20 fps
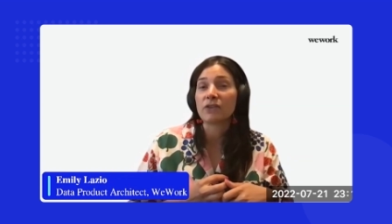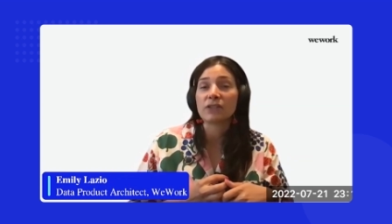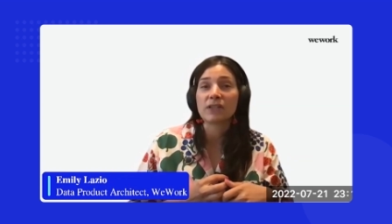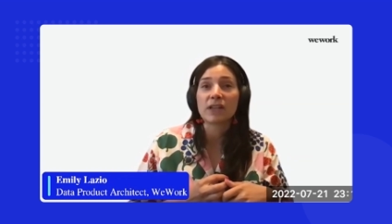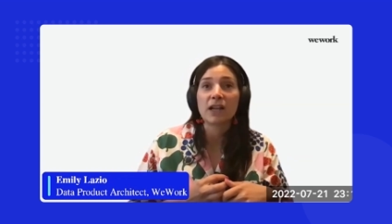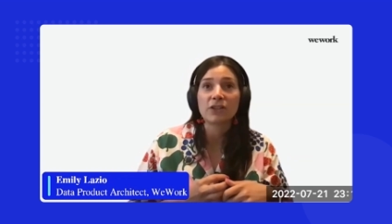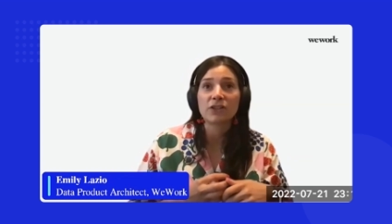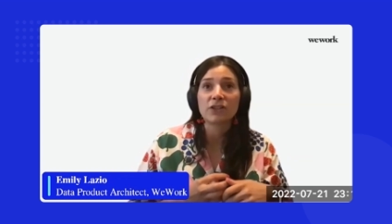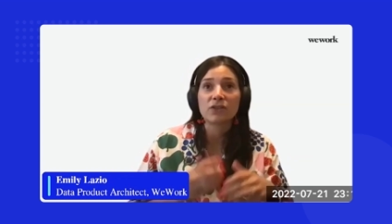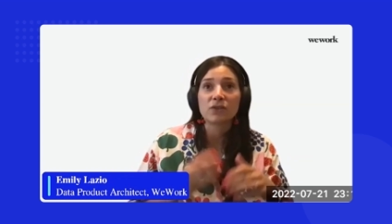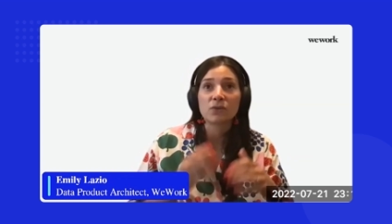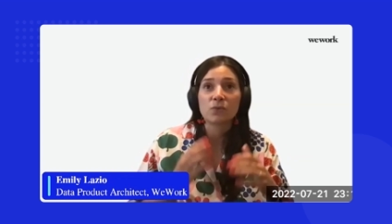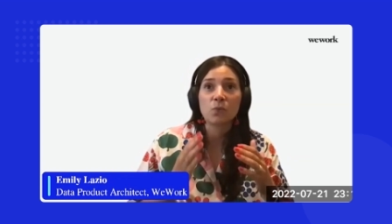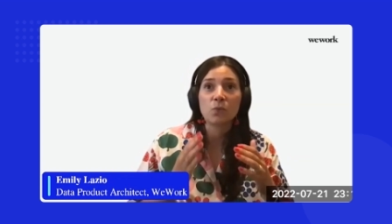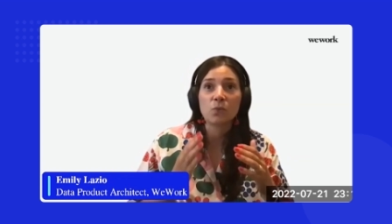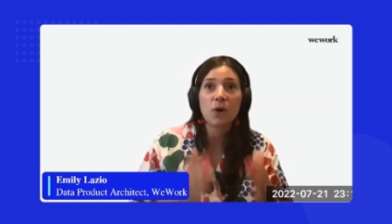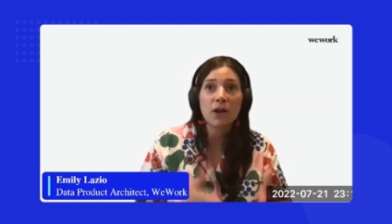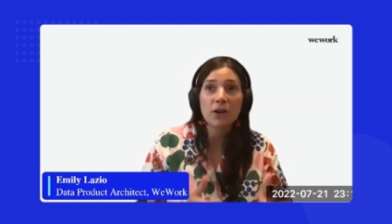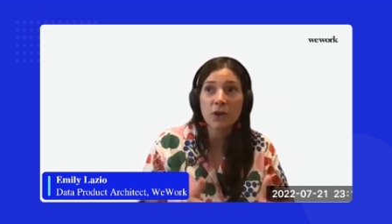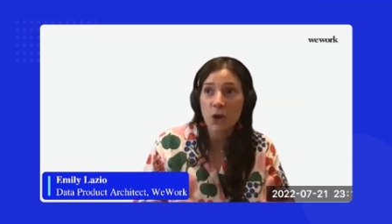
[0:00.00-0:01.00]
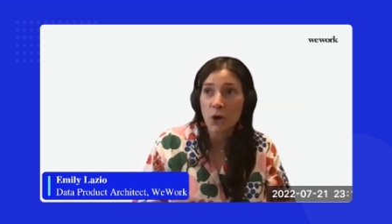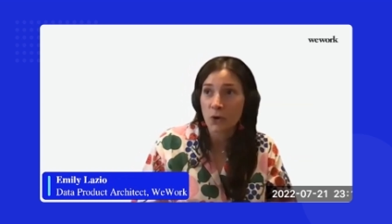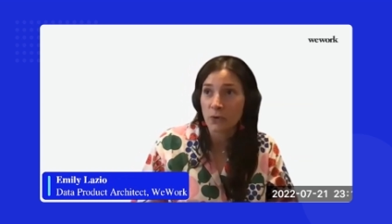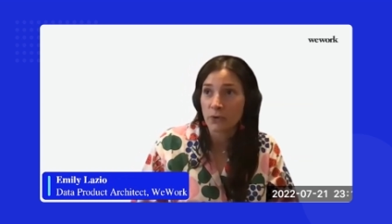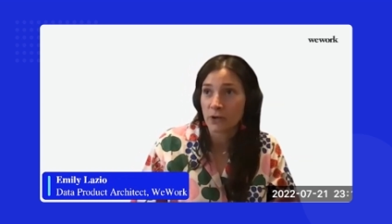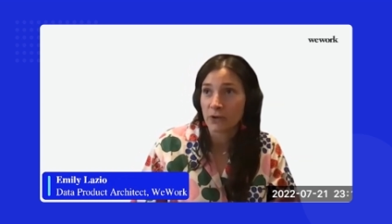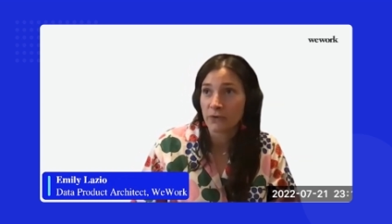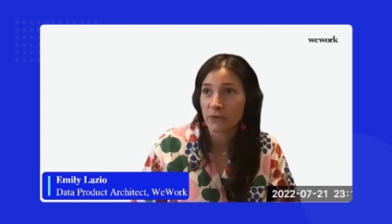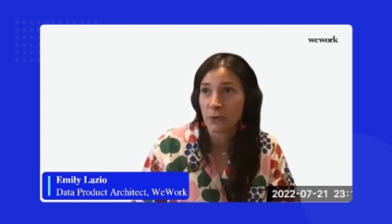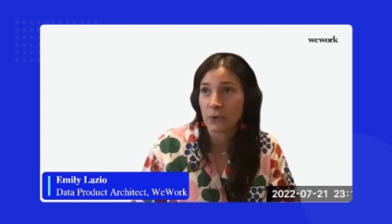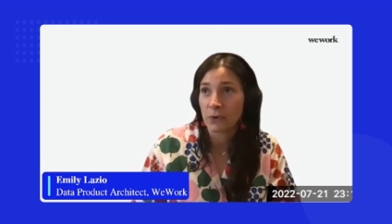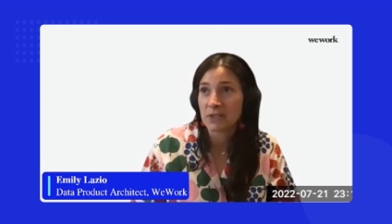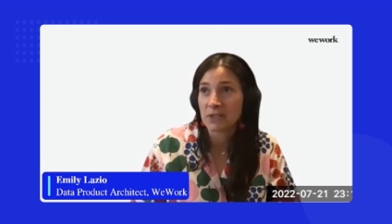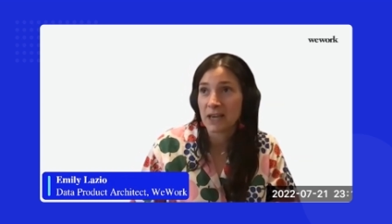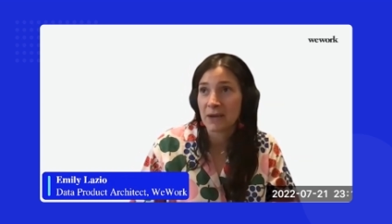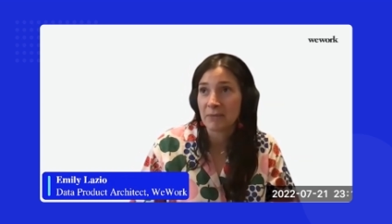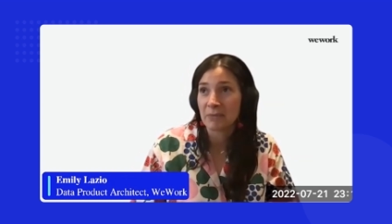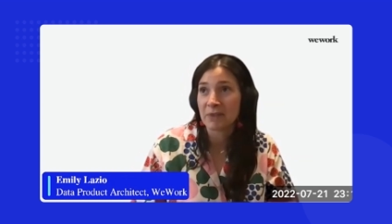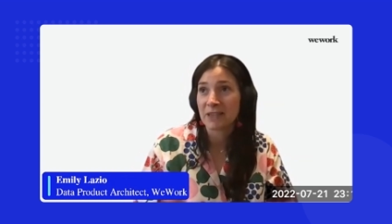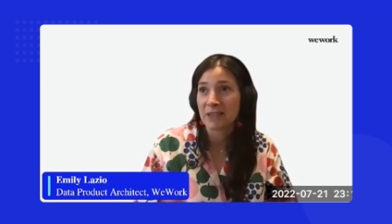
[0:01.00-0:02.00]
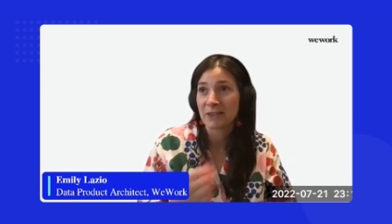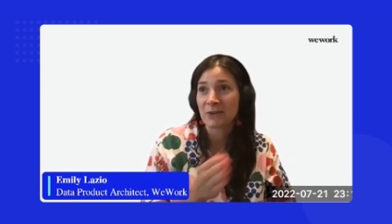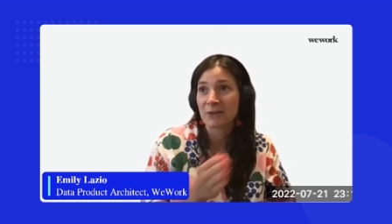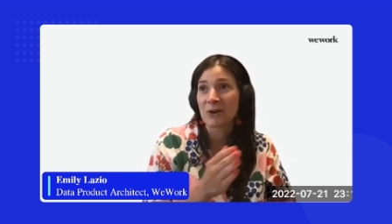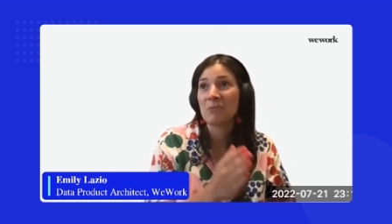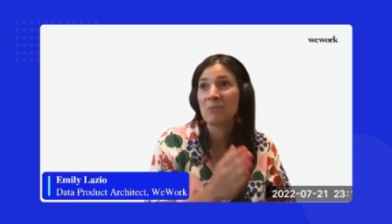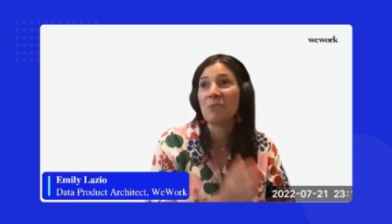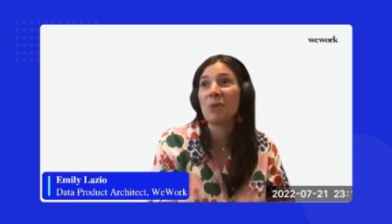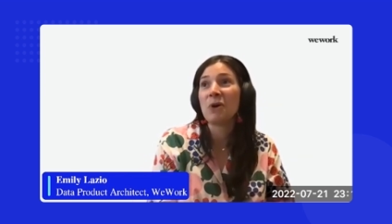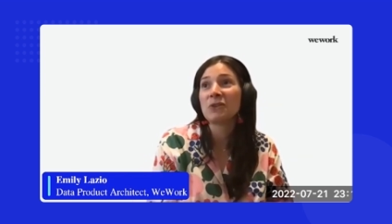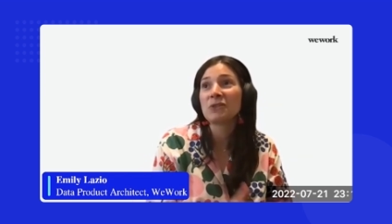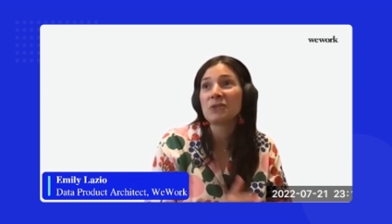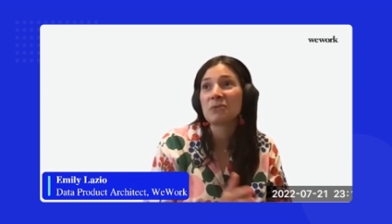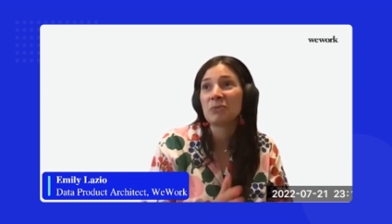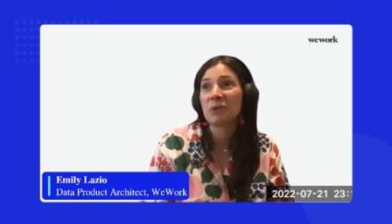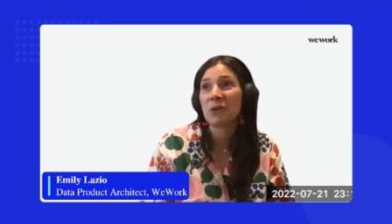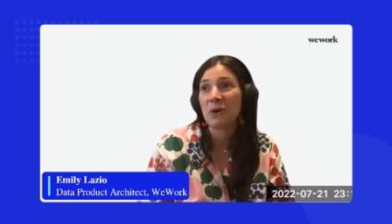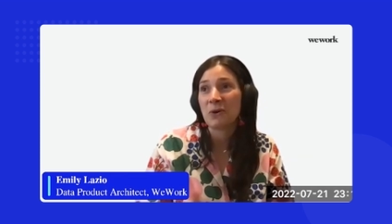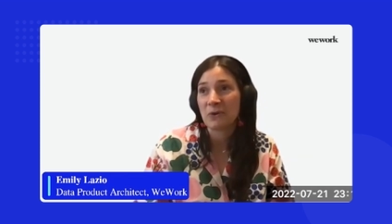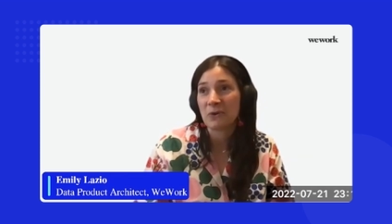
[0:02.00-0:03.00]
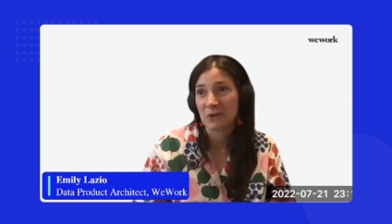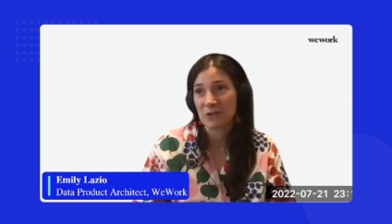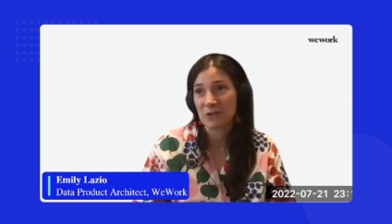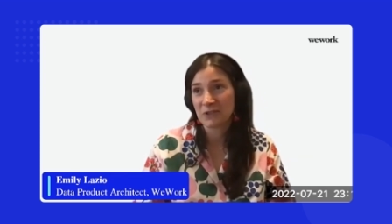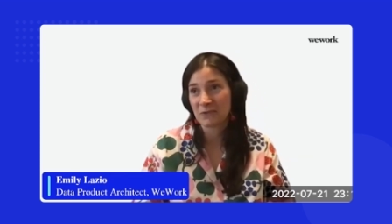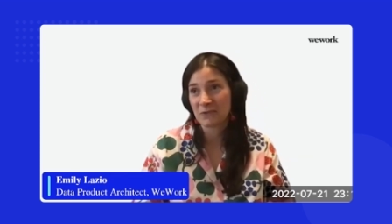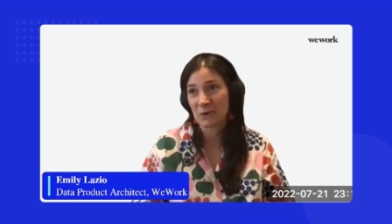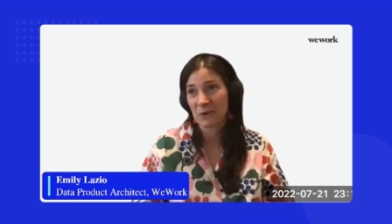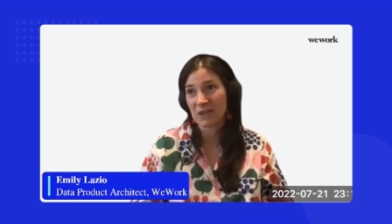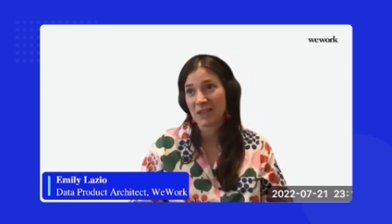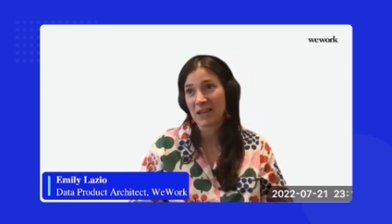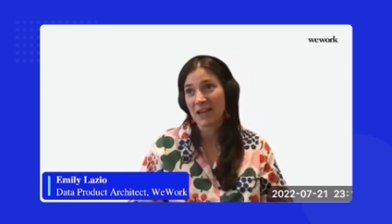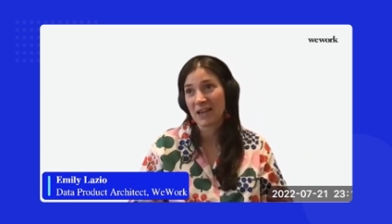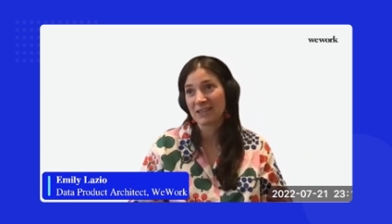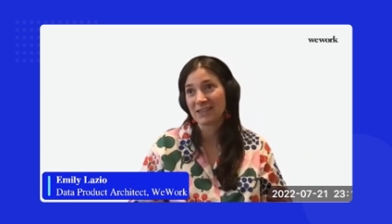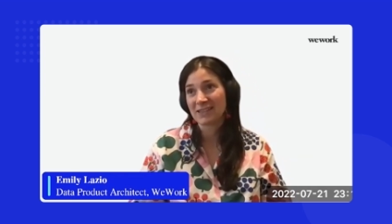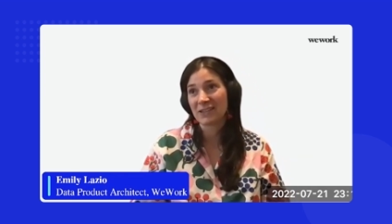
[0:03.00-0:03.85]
there's not just one owner for that, but that there are multiple owners for that.